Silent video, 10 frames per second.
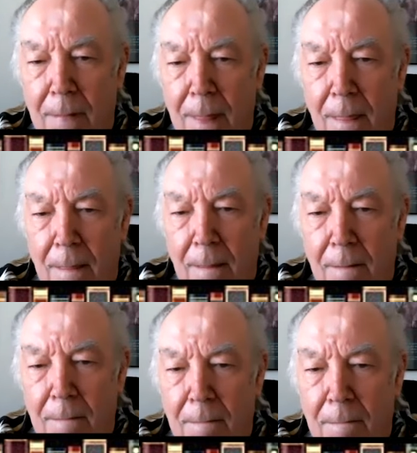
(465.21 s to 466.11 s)

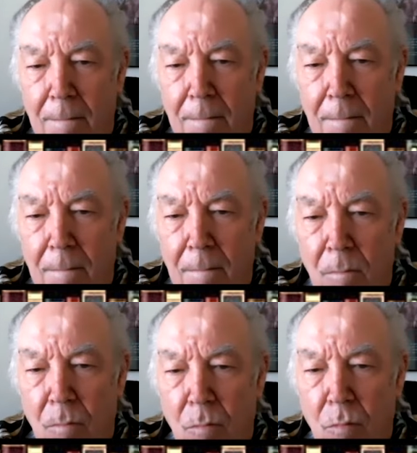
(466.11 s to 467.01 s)

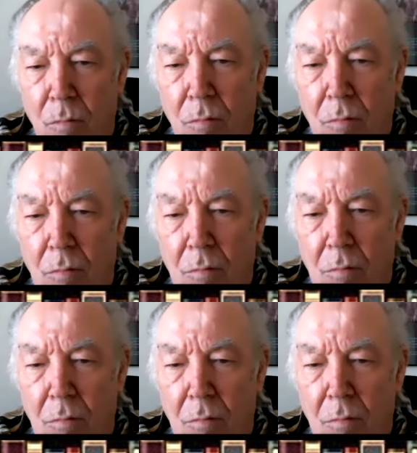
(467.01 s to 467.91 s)

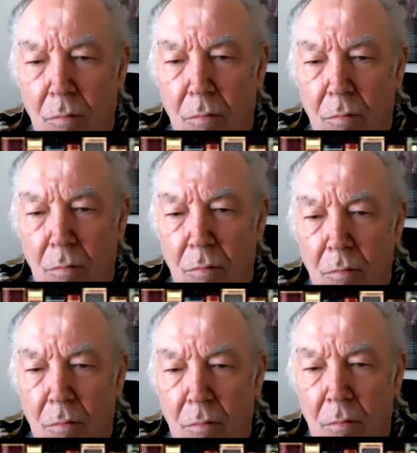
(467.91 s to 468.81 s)

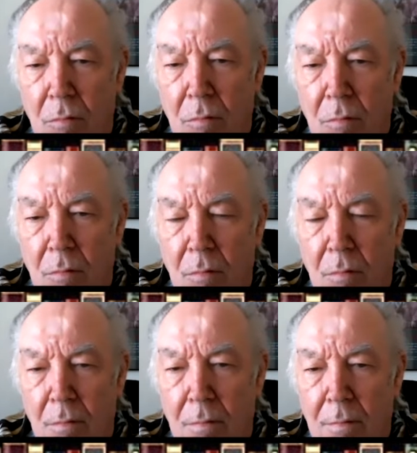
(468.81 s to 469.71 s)

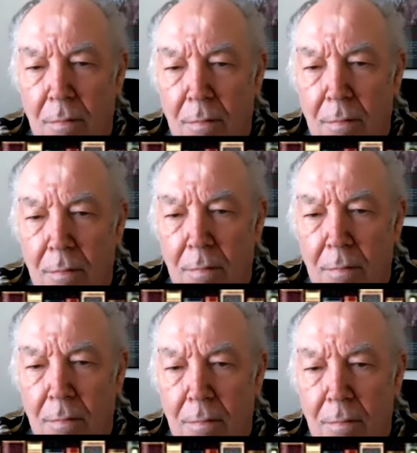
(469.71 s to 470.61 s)

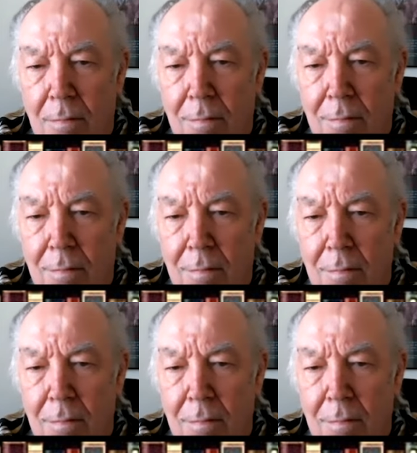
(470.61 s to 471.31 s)
(silent)